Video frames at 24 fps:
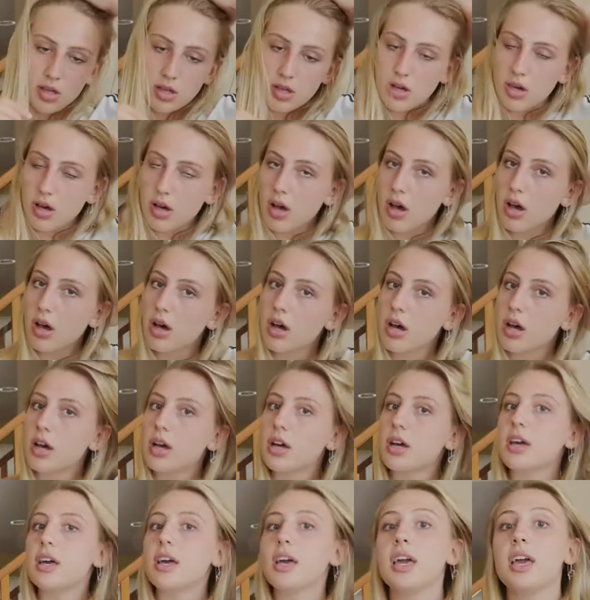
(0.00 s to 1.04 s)
Oh,
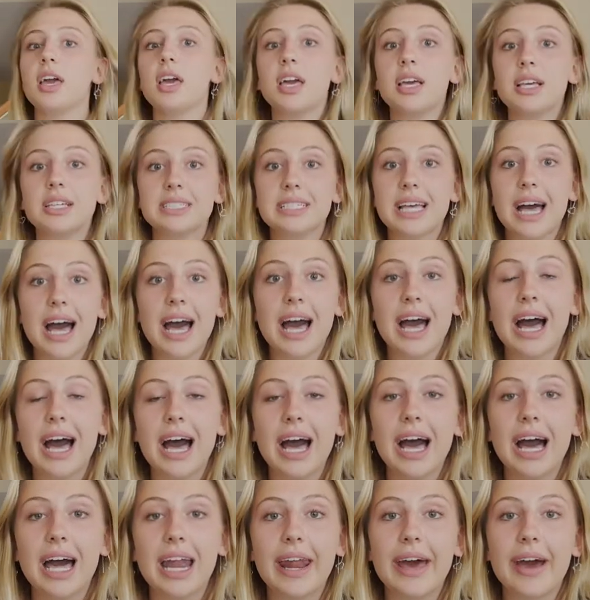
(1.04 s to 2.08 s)
it is
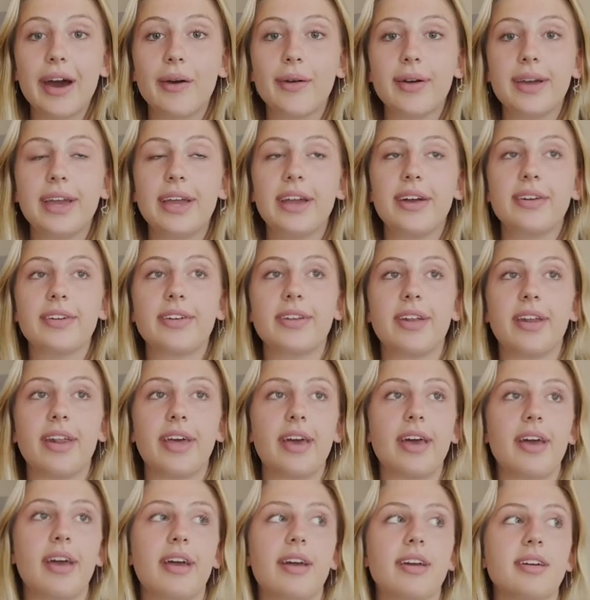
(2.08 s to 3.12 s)
hot out here
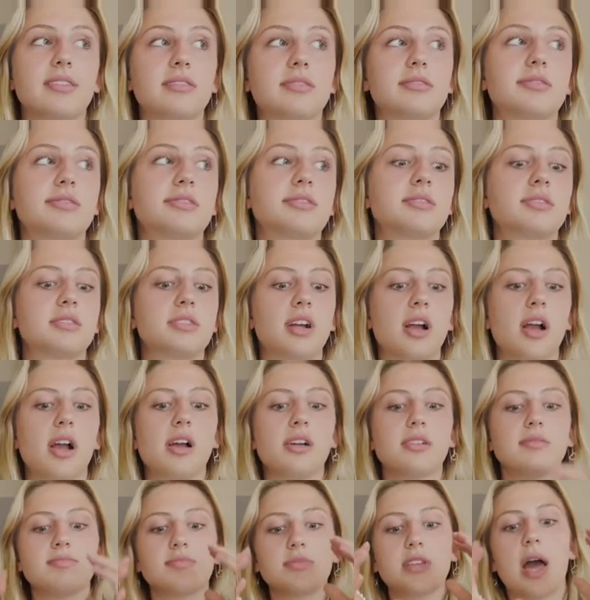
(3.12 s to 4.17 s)
today.
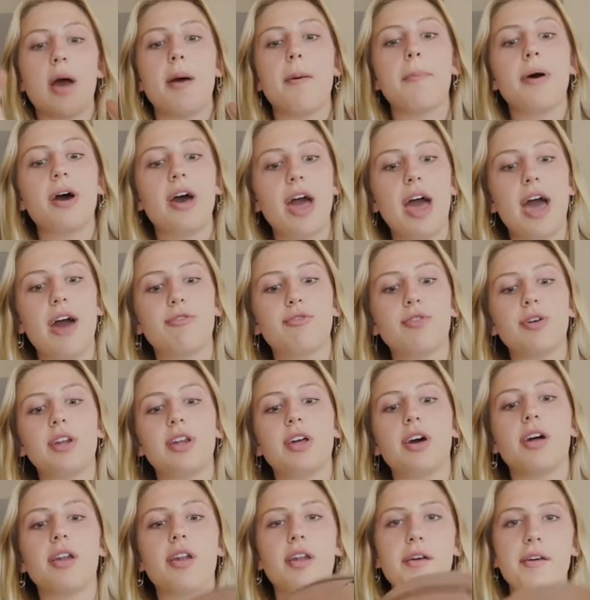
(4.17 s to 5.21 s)
I'm about halfway
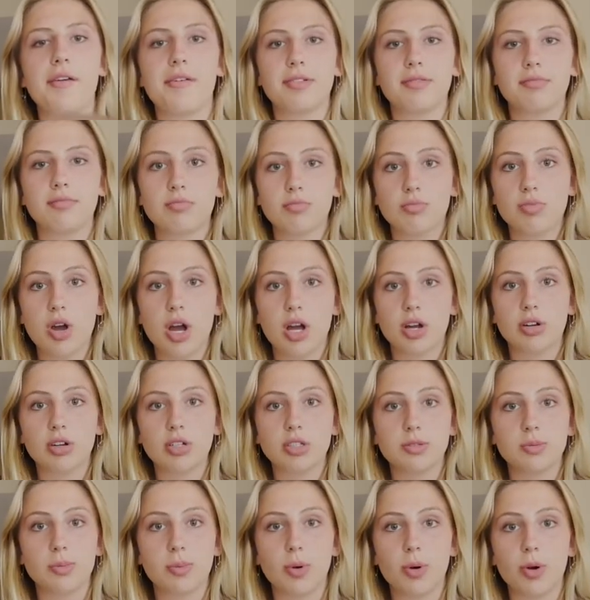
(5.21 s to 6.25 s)
done.
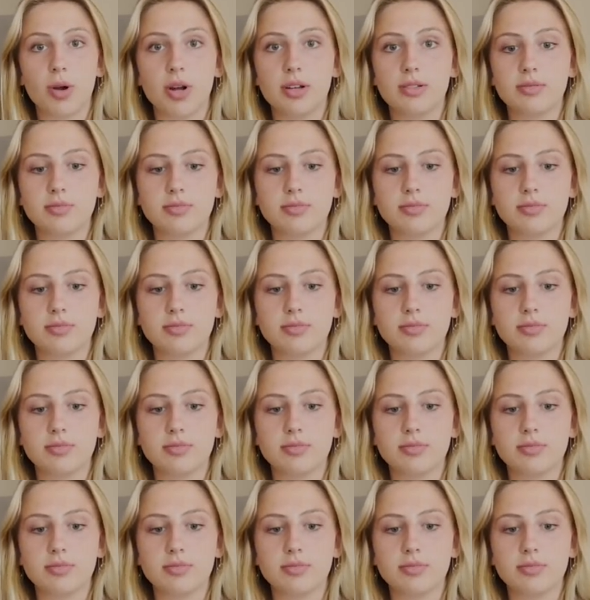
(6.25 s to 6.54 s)
Progress report.